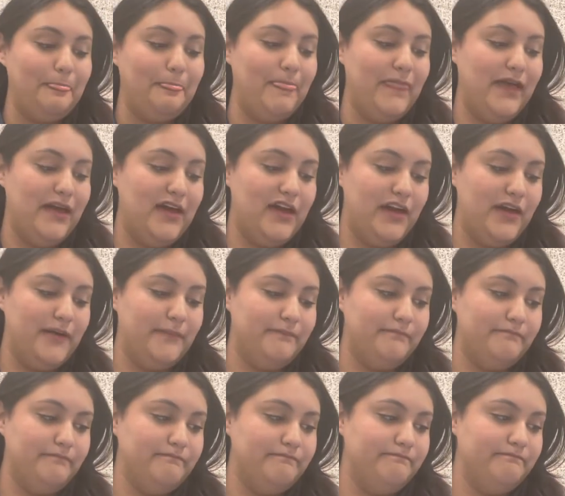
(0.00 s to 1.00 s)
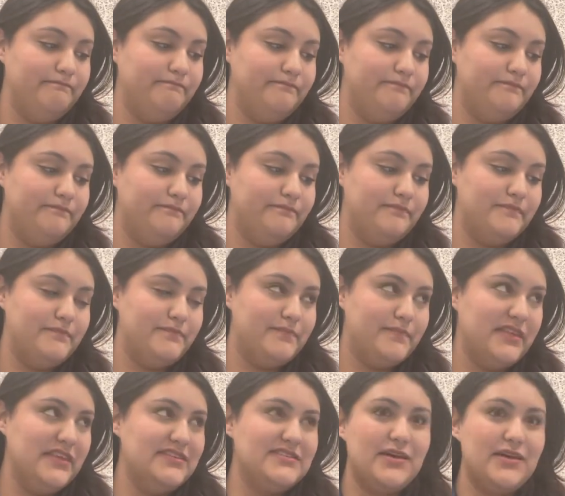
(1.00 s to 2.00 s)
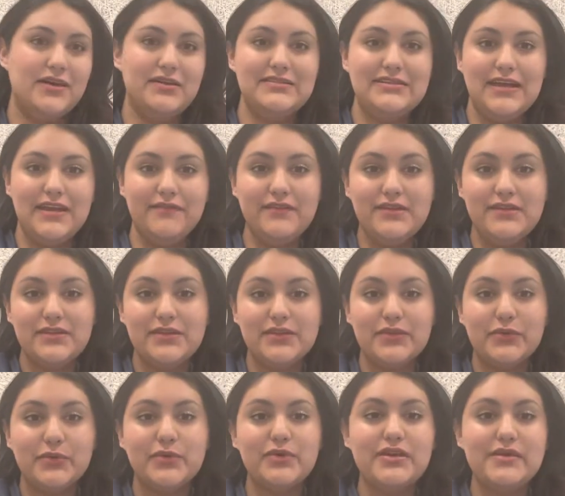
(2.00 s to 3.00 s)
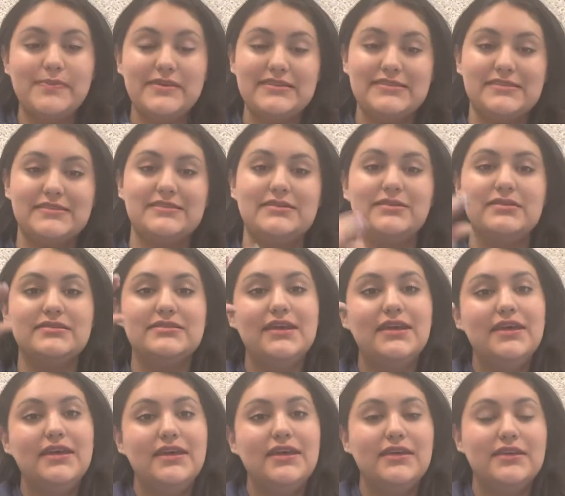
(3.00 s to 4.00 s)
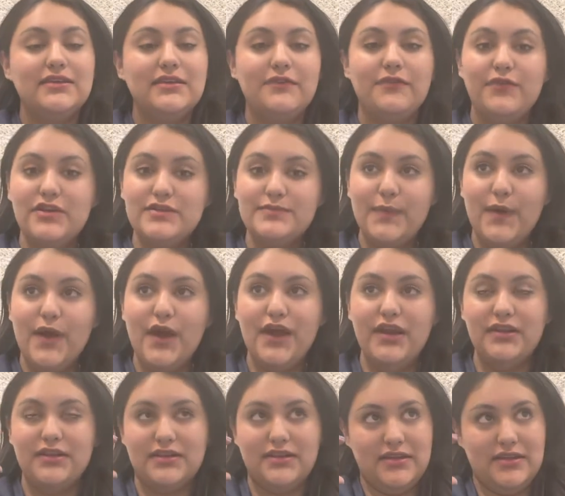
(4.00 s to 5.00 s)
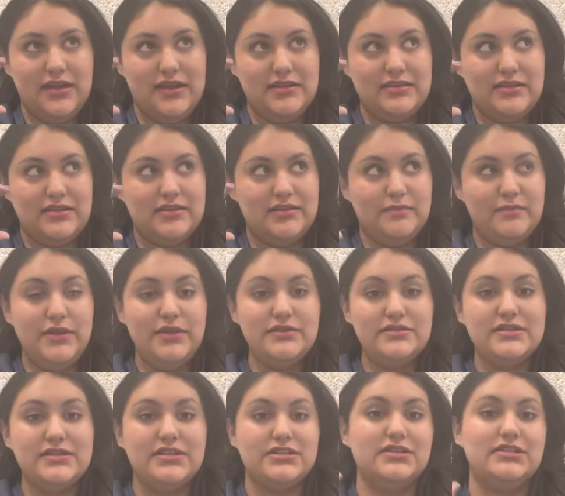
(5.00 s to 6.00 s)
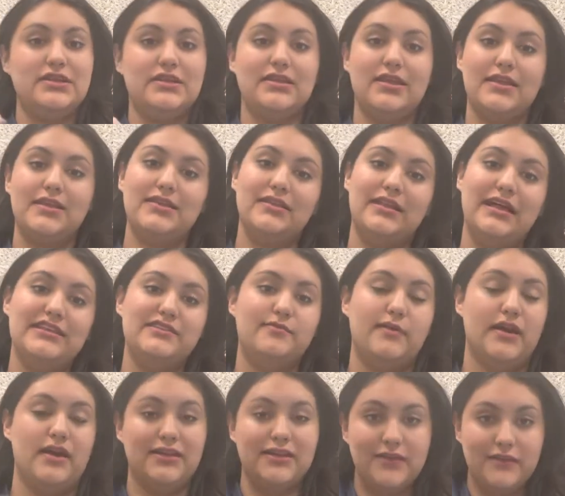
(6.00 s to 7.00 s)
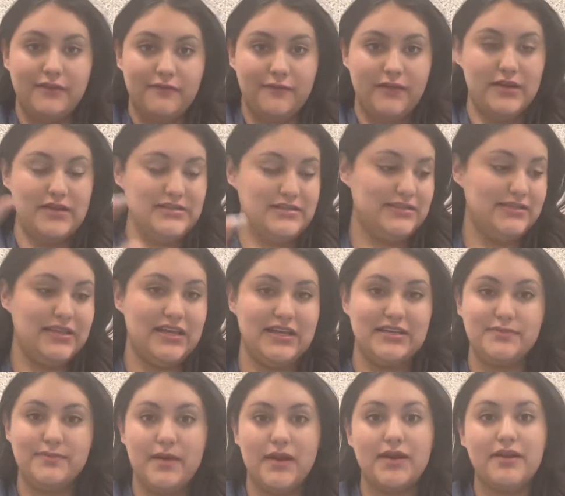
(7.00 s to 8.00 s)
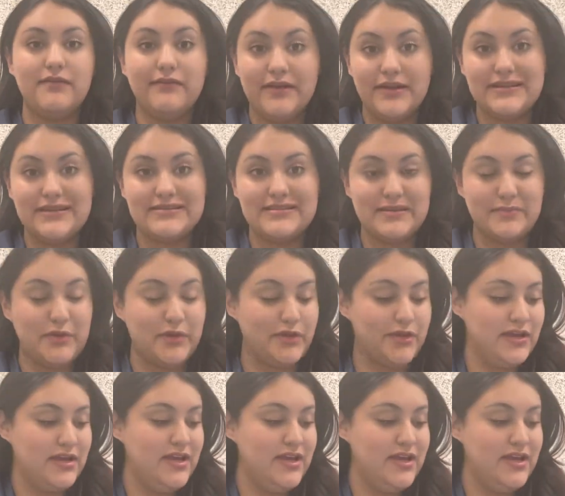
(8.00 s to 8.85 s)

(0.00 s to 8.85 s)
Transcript: the song is kind of in 3 pieces. So it's the first part, and then the middle section, and then the last part. And the first and last part are very similar.